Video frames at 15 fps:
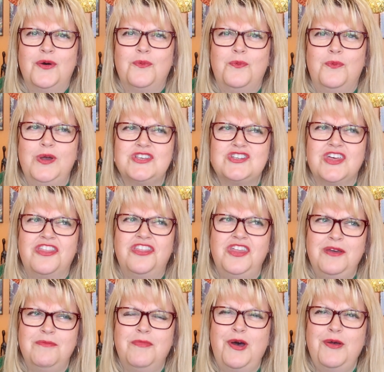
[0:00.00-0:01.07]
which I
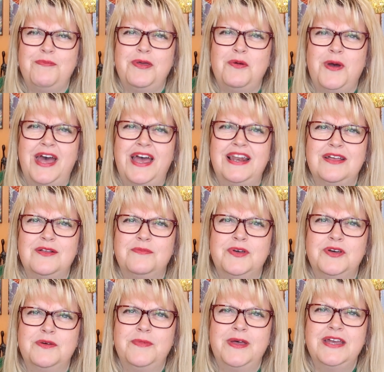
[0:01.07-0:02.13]
think might be where Little
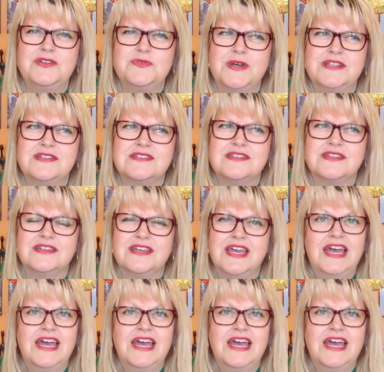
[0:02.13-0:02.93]
Mermaid went.